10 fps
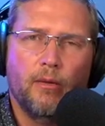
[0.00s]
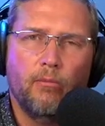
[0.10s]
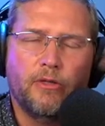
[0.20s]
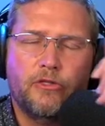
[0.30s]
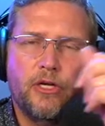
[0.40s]

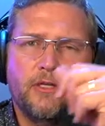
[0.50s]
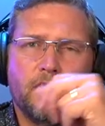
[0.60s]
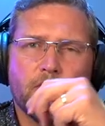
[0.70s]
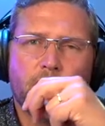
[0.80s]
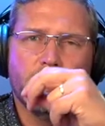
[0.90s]
But
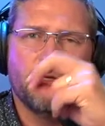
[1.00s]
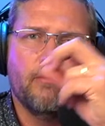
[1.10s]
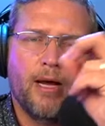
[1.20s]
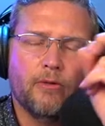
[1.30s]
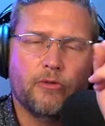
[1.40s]
Jesus is
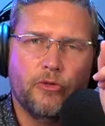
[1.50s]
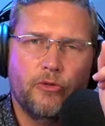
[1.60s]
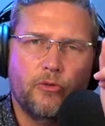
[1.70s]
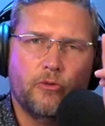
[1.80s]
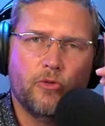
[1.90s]
about to